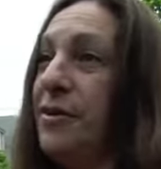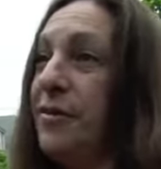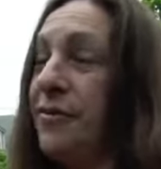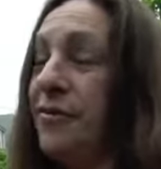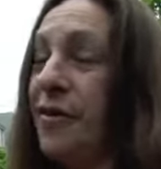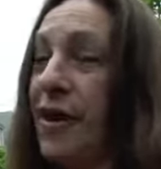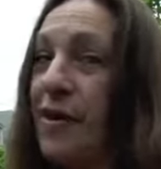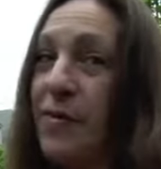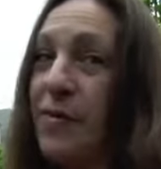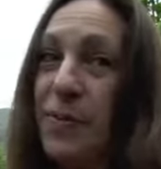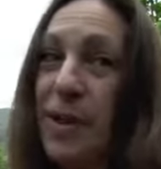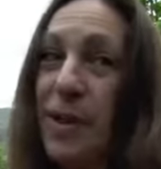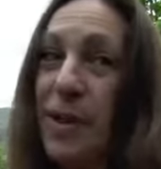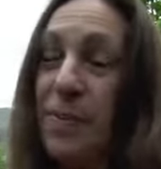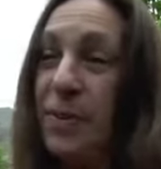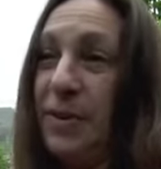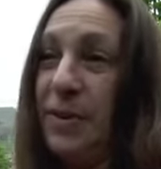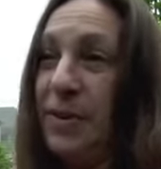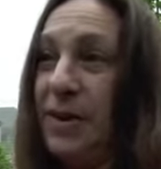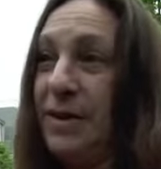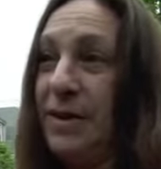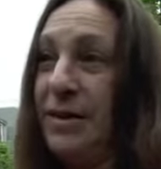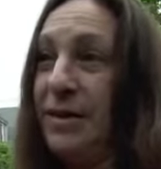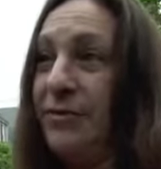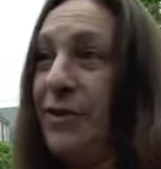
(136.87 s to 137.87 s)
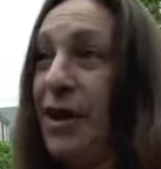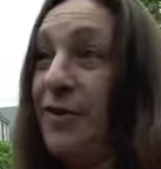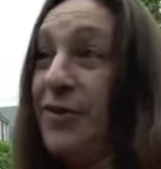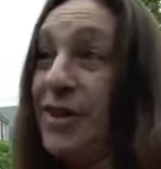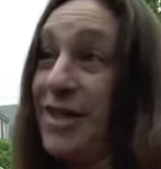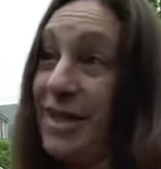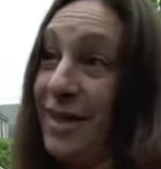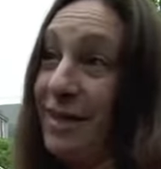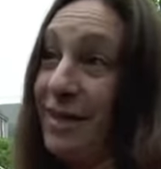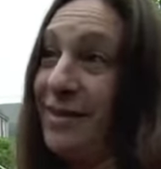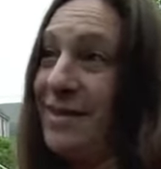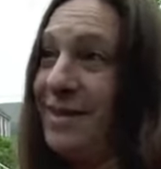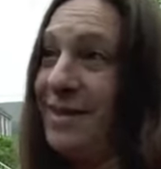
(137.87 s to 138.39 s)
five people and five
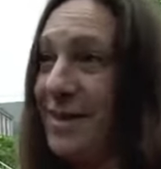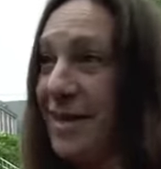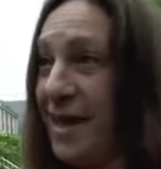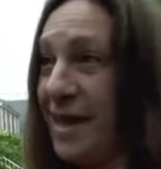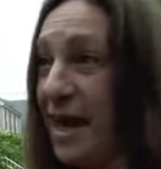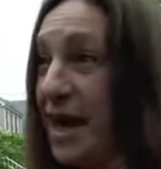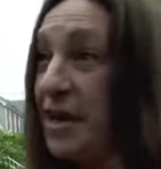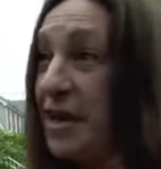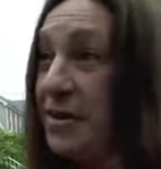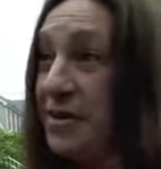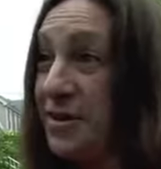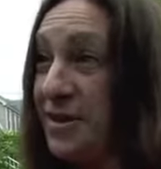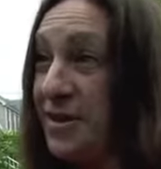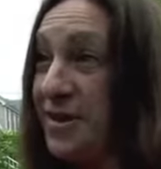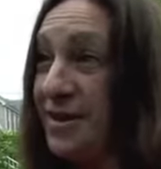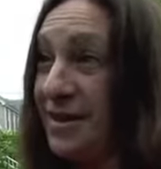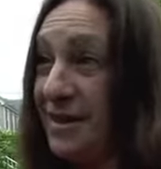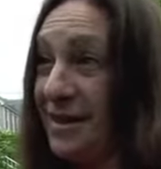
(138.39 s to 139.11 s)
adults in the house,